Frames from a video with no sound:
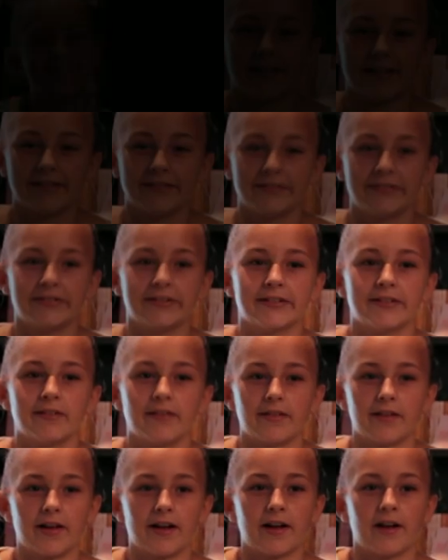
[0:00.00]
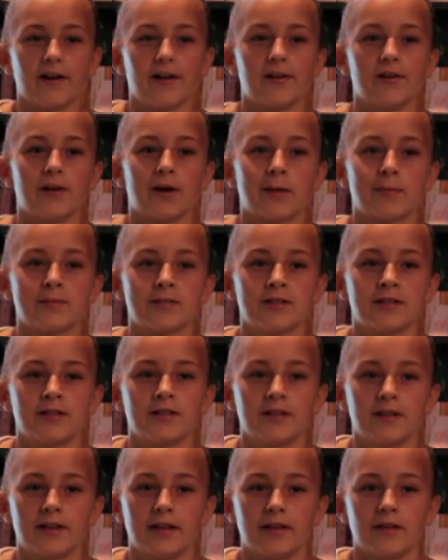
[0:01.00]
I feel that
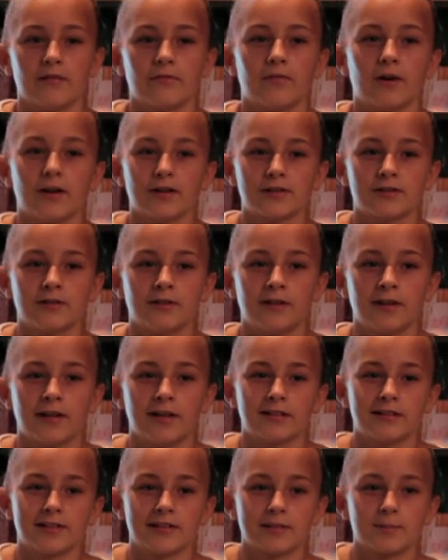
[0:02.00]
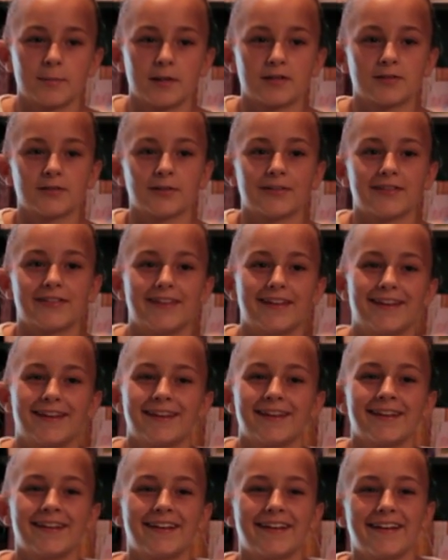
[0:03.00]
adoption and fostering is a special
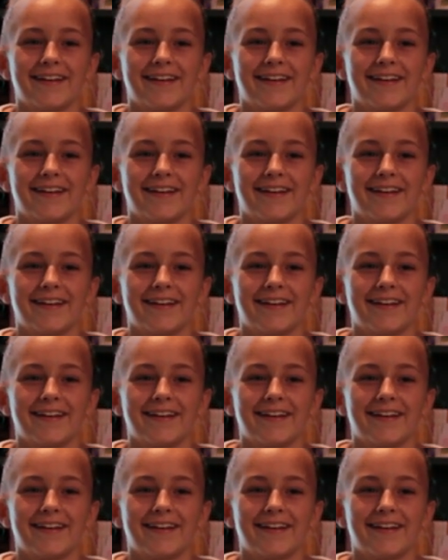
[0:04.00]
thing,